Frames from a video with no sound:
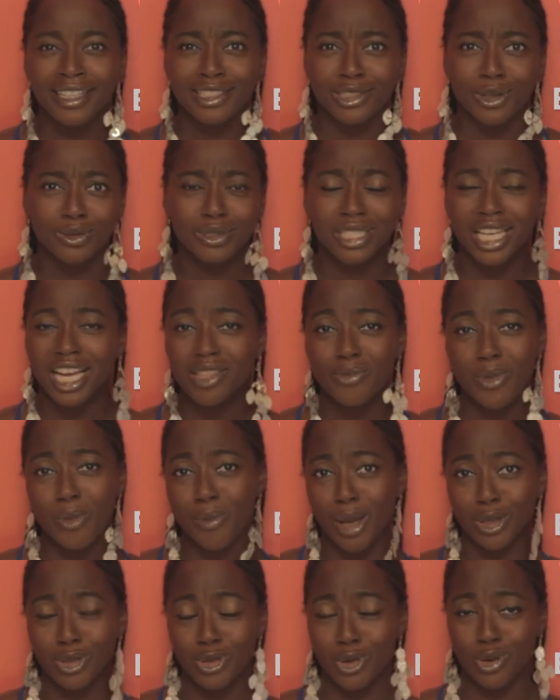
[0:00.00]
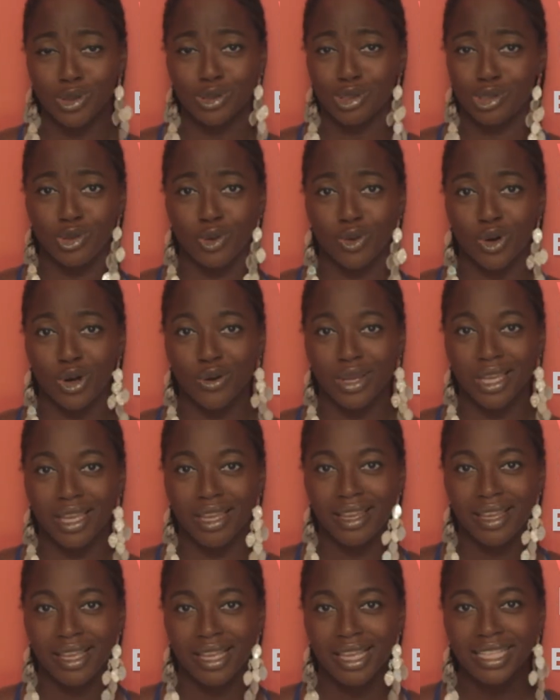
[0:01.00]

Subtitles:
Don't tell them about your story.